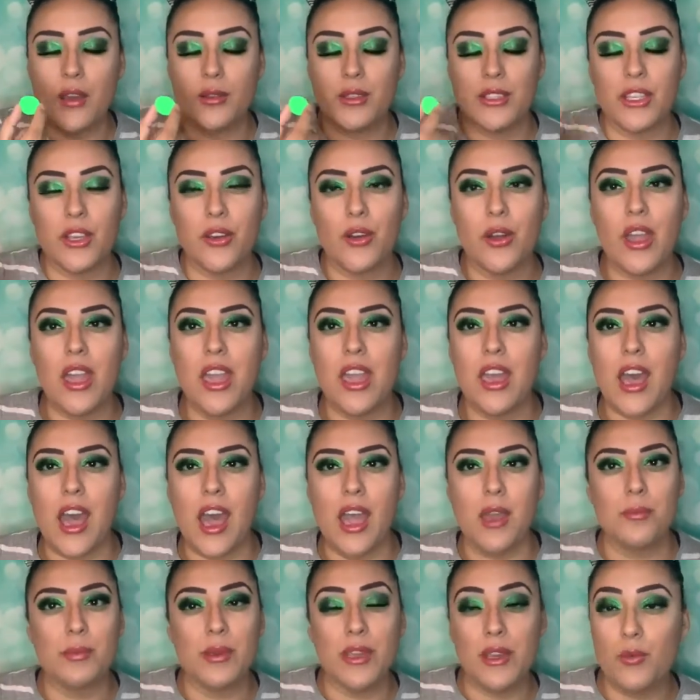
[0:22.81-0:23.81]
So
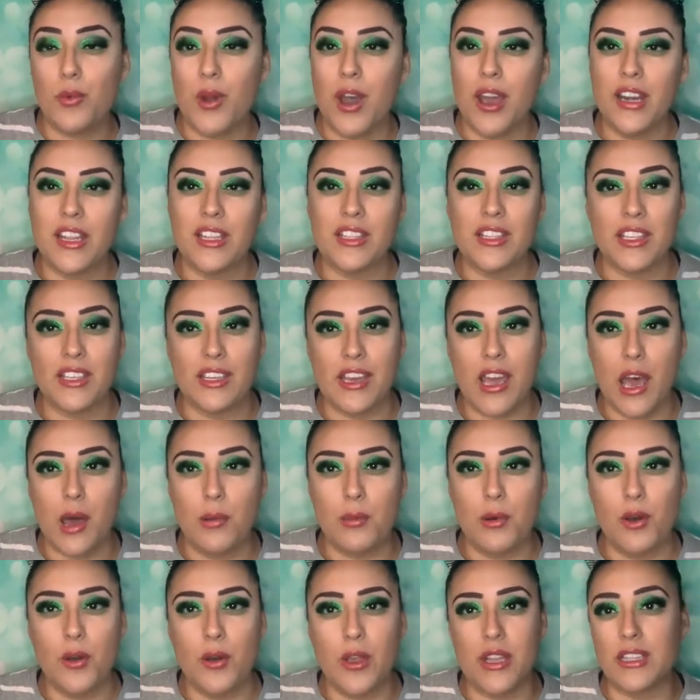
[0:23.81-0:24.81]
I've been wanting to
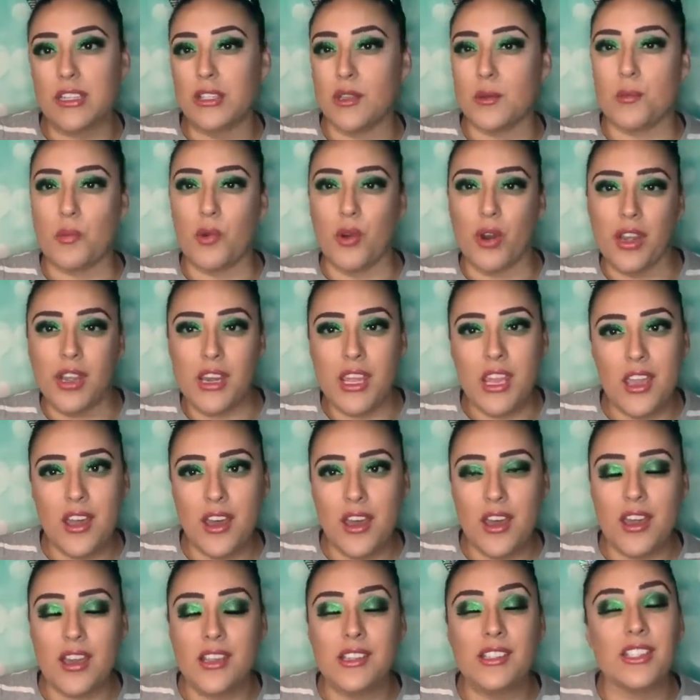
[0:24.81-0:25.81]
dabble in some more
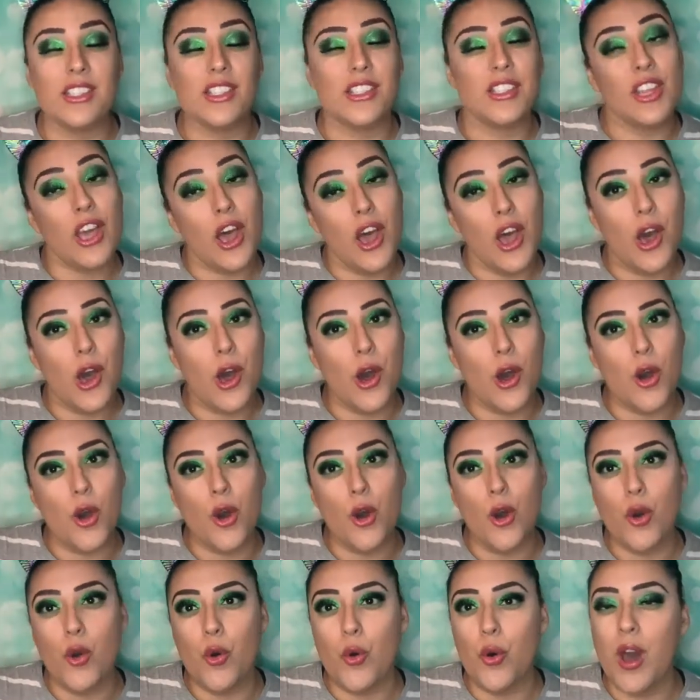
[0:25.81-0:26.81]
neon,
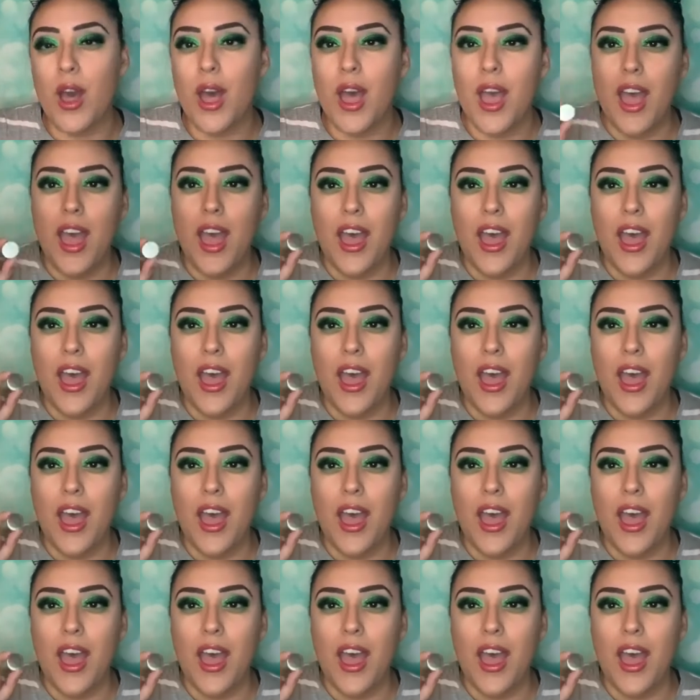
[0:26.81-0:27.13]
so